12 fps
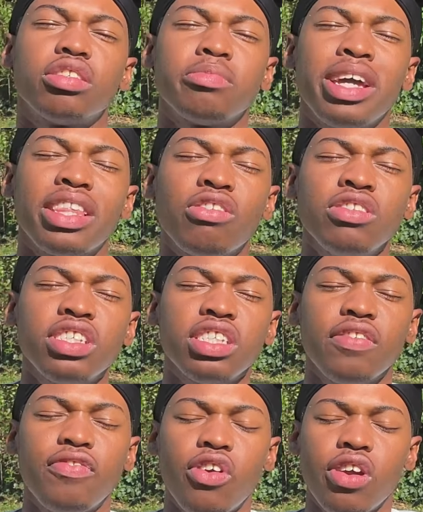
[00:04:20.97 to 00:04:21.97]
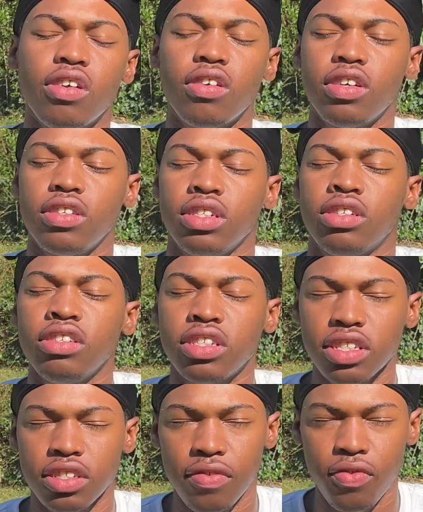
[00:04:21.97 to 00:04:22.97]
man.
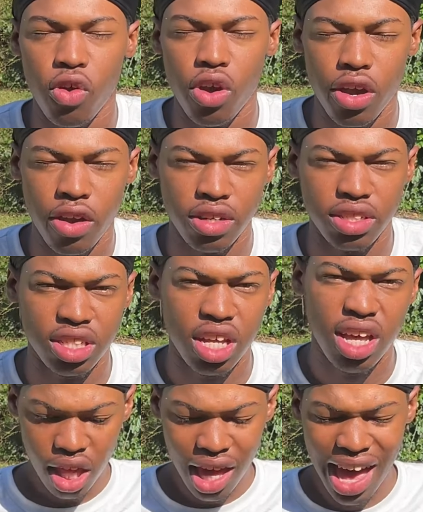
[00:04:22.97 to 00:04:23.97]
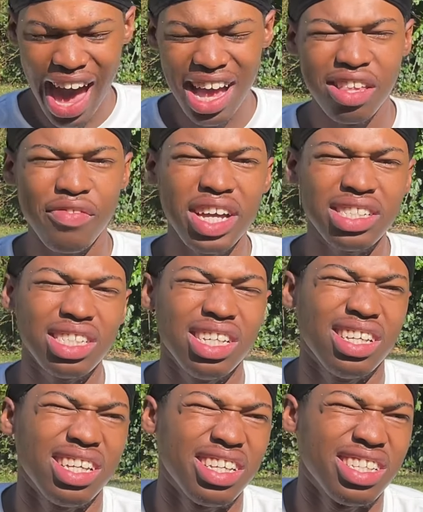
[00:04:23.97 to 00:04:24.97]
364 hertz. It activates it.
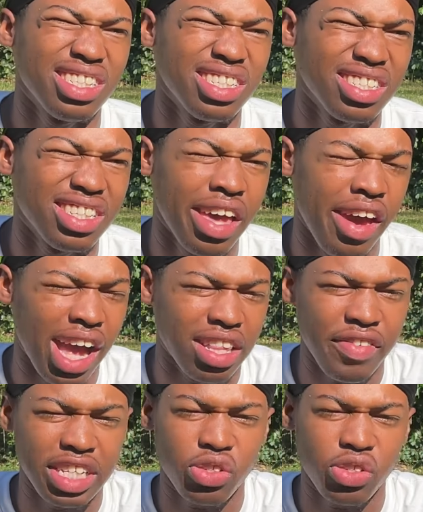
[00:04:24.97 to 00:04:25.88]
It activates your